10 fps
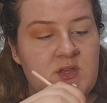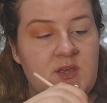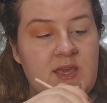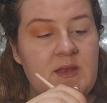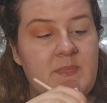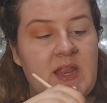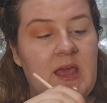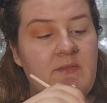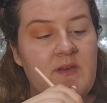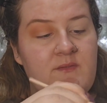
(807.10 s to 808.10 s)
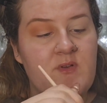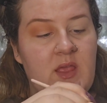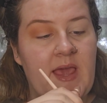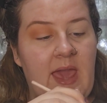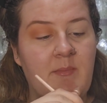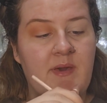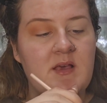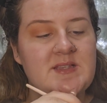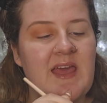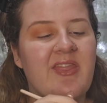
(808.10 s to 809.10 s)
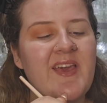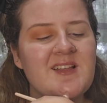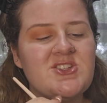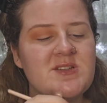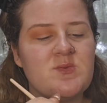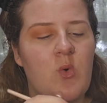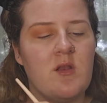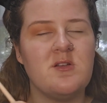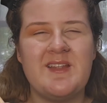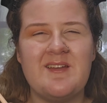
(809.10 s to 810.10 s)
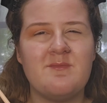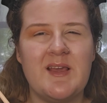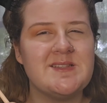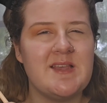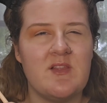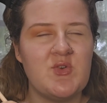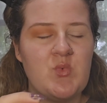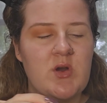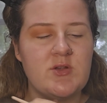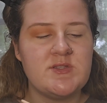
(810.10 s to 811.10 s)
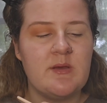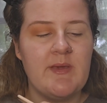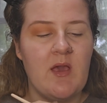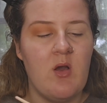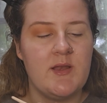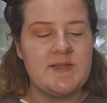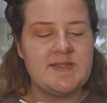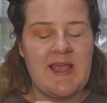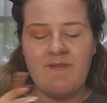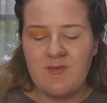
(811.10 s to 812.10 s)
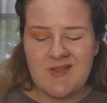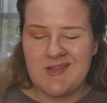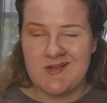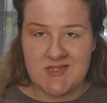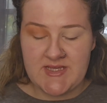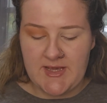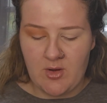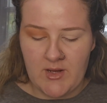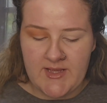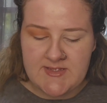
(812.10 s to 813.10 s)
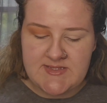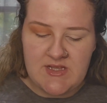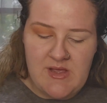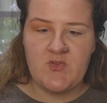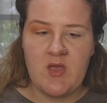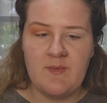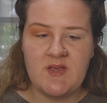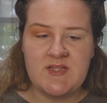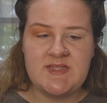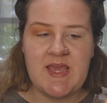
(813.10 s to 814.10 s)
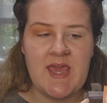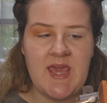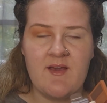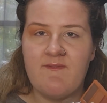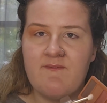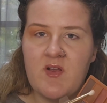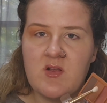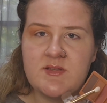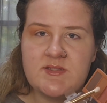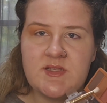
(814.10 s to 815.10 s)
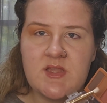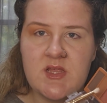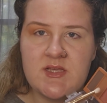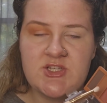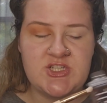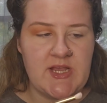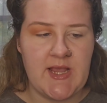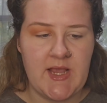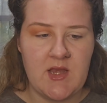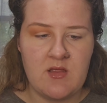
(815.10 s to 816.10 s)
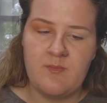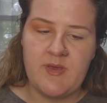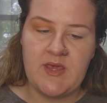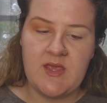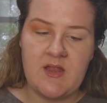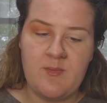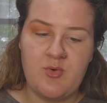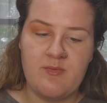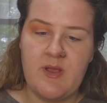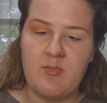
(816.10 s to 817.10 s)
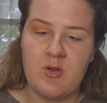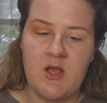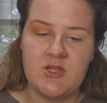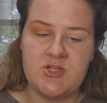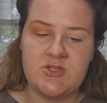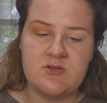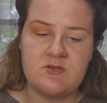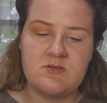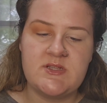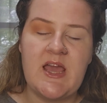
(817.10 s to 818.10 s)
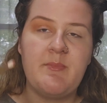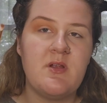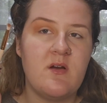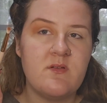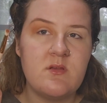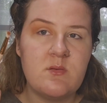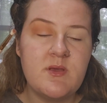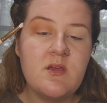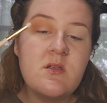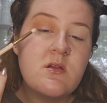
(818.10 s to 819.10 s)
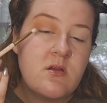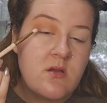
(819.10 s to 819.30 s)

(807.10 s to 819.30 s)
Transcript: you can get a mini of it for like $8. I think it's just watered down micellar water, to be honest. I haven't really looked at the ingredients. So I'm going to take first this shade, pick it up with my brush, tap it off a little bit,